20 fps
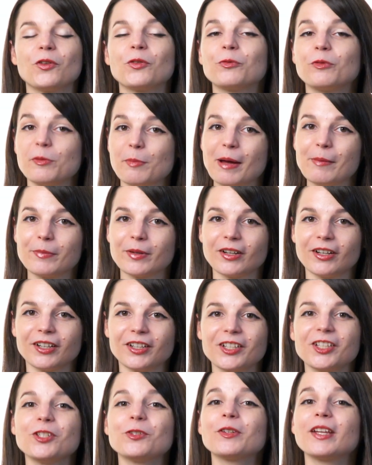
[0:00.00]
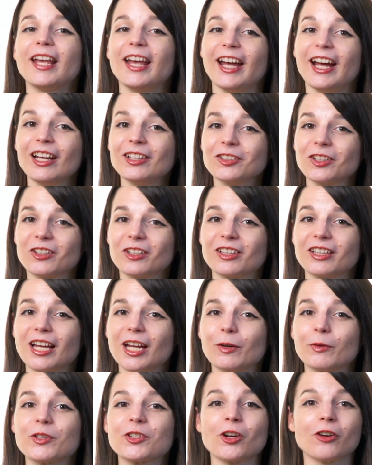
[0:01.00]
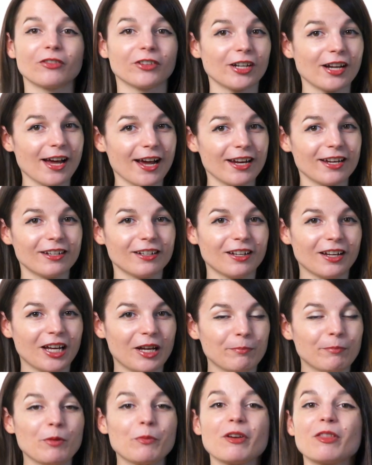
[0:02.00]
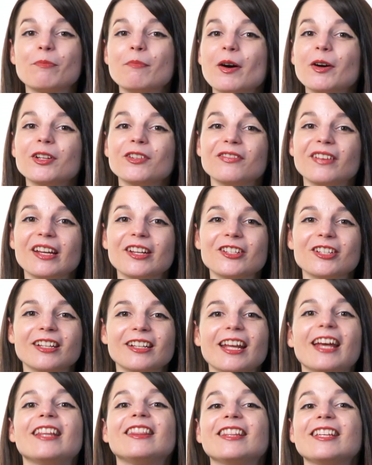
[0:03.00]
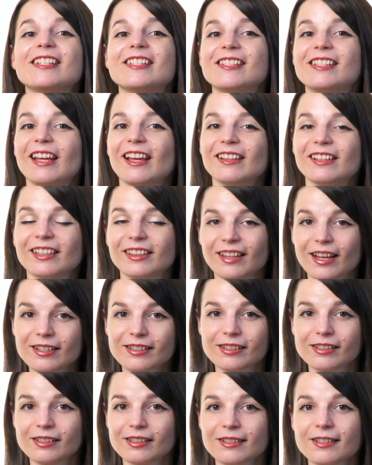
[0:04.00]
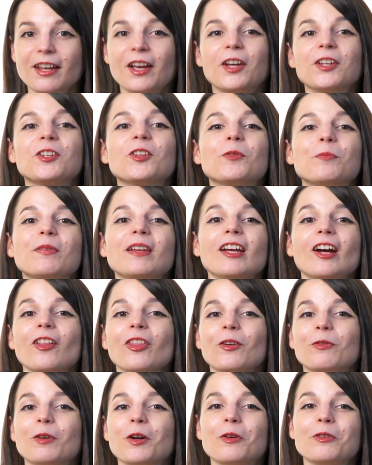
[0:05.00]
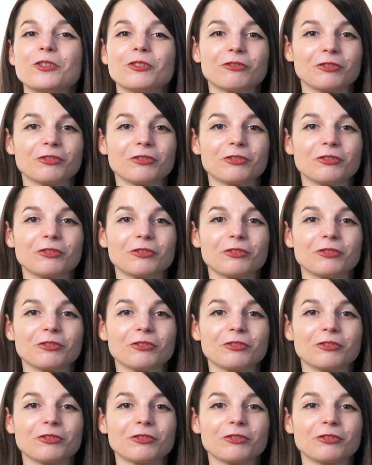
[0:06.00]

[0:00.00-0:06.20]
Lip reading: Remember, you can't learn a language overnight, but with motivation and these daily lessons, you'll be on the road to